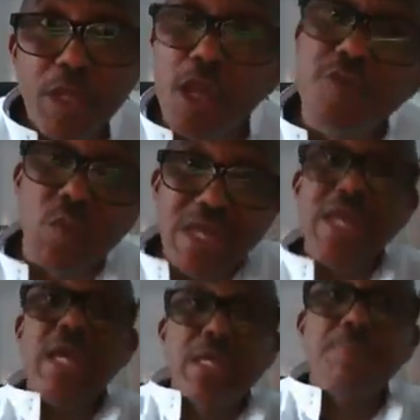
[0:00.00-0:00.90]
If we
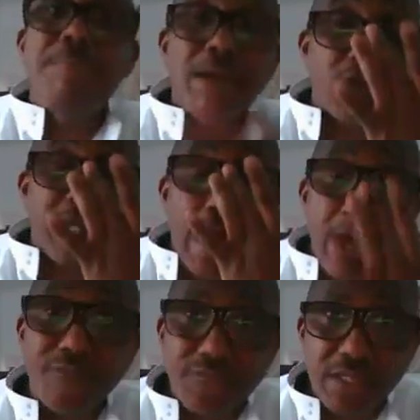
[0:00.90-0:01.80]
keep Barrow there
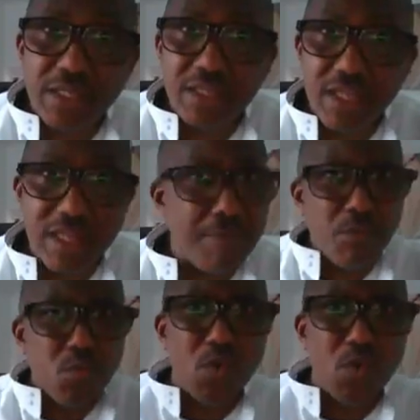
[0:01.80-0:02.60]
after December,